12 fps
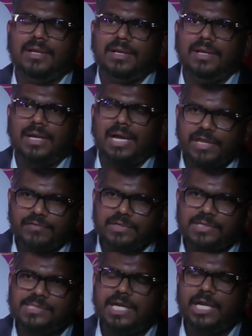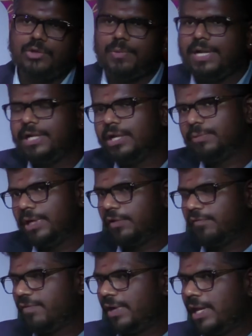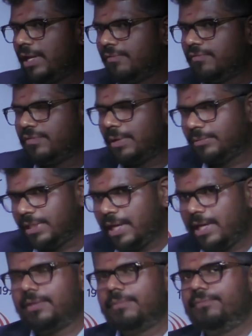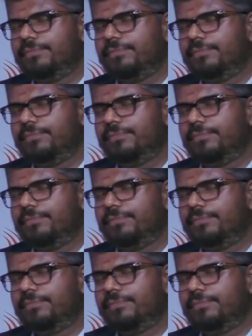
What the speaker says: I would say 2025 from there